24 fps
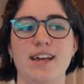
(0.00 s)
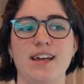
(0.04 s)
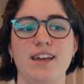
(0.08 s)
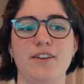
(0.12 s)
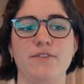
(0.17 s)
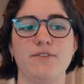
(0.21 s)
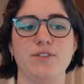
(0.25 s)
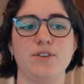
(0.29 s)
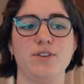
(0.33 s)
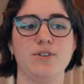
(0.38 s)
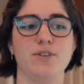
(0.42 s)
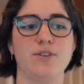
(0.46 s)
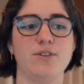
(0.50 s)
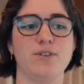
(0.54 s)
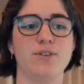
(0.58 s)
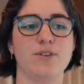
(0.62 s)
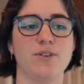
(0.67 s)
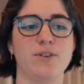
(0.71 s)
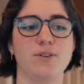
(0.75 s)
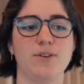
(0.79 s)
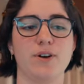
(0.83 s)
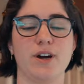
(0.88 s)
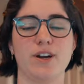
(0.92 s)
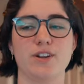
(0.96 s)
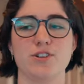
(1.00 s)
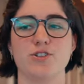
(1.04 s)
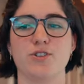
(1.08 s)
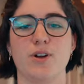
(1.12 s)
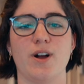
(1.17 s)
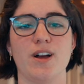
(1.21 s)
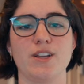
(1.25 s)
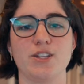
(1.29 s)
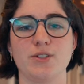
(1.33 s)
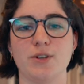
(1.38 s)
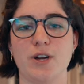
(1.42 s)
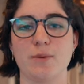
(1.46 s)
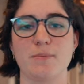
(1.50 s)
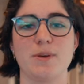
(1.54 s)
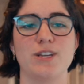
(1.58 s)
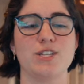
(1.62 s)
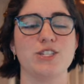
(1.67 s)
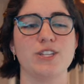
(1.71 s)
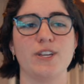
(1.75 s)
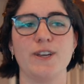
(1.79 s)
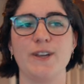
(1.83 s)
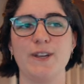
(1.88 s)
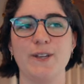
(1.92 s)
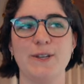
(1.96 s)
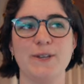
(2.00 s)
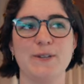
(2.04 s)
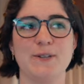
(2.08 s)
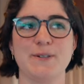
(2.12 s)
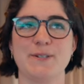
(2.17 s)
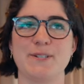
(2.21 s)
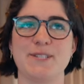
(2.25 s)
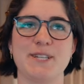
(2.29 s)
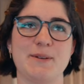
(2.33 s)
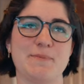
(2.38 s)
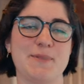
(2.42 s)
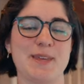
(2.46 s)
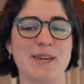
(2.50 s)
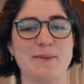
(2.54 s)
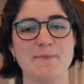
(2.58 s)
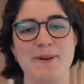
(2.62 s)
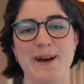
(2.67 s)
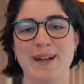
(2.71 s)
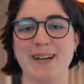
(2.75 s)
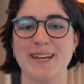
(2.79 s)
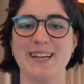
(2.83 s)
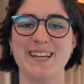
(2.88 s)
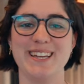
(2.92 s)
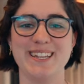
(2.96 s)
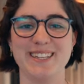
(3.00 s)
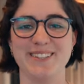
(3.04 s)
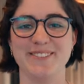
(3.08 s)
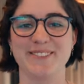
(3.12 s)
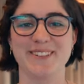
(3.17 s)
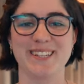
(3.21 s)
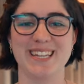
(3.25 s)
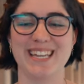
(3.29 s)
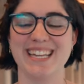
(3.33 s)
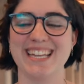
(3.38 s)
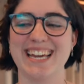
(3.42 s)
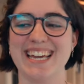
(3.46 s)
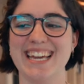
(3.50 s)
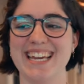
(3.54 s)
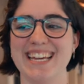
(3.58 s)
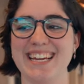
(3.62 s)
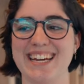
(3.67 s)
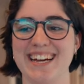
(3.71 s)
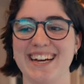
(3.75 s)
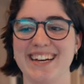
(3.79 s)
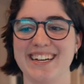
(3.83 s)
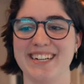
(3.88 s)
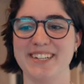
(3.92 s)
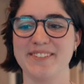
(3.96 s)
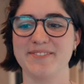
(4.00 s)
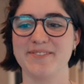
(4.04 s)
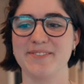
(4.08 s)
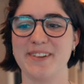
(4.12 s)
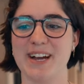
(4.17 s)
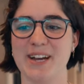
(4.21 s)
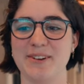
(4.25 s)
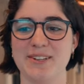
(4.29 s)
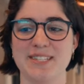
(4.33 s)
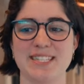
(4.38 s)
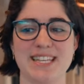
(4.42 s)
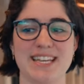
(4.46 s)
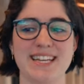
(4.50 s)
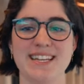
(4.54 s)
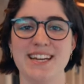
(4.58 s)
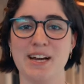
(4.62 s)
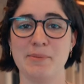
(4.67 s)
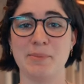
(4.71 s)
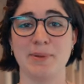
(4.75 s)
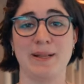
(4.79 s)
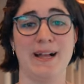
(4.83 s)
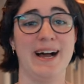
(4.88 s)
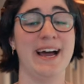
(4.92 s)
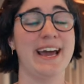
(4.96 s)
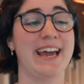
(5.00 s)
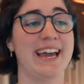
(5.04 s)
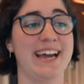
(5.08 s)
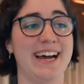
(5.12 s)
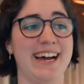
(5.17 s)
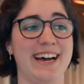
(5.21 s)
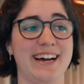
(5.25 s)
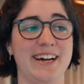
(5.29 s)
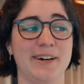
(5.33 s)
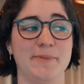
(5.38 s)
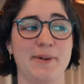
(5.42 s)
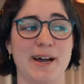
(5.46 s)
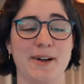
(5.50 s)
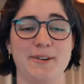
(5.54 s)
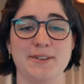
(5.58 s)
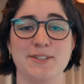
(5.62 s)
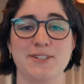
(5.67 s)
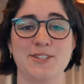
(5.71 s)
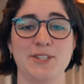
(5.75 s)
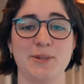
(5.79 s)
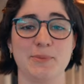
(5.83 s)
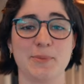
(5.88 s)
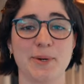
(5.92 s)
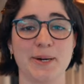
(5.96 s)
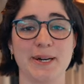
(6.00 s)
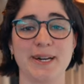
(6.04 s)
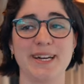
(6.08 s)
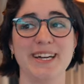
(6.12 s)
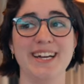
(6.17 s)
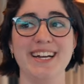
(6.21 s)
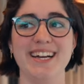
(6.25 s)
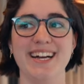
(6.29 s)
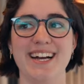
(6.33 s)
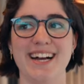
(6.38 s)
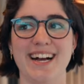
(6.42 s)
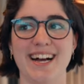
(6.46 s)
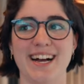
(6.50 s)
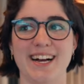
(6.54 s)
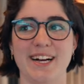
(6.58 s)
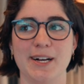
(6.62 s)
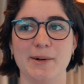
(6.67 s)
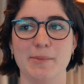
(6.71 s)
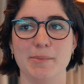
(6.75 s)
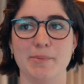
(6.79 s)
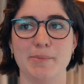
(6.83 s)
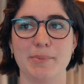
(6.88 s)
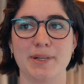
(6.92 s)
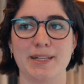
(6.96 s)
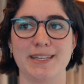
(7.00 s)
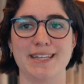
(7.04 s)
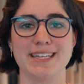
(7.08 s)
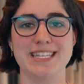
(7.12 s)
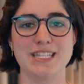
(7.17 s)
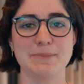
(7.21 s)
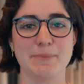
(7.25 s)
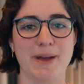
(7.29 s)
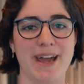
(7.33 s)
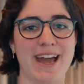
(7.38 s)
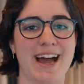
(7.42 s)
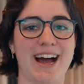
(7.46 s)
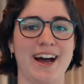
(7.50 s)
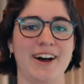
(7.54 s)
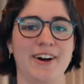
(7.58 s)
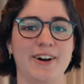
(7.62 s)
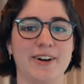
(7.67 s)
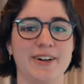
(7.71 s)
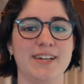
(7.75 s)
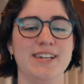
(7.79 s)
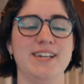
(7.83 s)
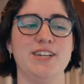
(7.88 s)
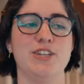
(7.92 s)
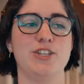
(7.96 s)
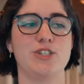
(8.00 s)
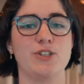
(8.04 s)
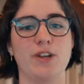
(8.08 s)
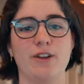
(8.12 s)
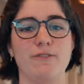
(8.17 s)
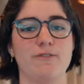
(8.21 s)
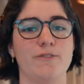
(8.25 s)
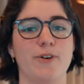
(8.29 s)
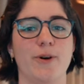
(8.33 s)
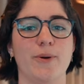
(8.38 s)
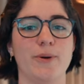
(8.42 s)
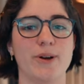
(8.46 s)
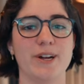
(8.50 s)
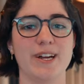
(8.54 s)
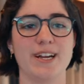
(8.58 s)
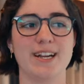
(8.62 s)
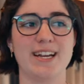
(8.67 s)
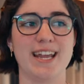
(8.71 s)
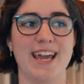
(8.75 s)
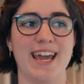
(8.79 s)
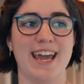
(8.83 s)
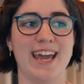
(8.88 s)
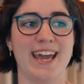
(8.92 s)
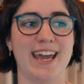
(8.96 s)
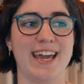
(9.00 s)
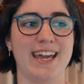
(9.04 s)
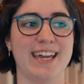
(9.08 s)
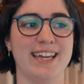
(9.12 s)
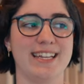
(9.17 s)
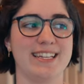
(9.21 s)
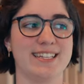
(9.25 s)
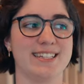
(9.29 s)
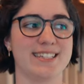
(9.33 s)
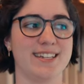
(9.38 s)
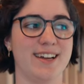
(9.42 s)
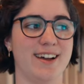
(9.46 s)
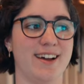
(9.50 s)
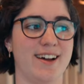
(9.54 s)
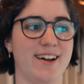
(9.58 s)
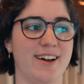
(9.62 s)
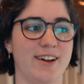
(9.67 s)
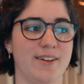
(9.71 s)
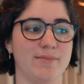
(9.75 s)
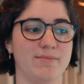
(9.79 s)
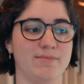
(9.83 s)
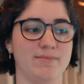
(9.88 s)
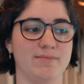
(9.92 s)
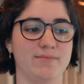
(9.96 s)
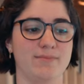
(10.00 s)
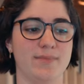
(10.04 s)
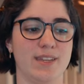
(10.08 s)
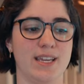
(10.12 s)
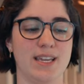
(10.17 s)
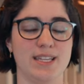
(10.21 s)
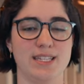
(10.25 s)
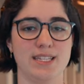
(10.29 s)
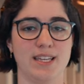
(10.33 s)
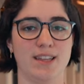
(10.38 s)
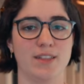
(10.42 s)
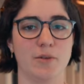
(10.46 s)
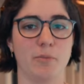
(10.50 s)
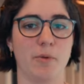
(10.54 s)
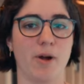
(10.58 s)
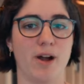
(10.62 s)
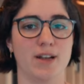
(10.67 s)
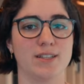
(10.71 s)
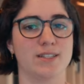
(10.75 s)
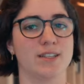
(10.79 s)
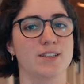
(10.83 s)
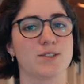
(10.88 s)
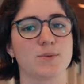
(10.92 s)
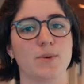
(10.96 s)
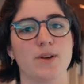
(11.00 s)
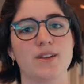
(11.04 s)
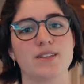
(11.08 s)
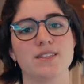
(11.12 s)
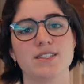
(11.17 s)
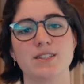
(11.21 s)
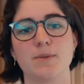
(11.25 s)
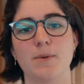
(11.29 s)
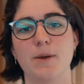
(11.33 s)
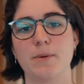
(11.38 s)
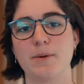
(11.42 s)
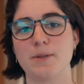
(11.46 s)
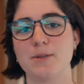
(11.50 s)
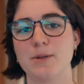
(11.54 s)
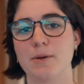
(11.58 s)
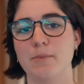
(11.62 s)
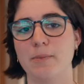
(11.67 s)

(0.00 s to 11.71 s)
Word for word: If you are drawn to our mission, you're something about it you really like, I would say apply. I was super pleased by how straightforward and easy the process was to be able to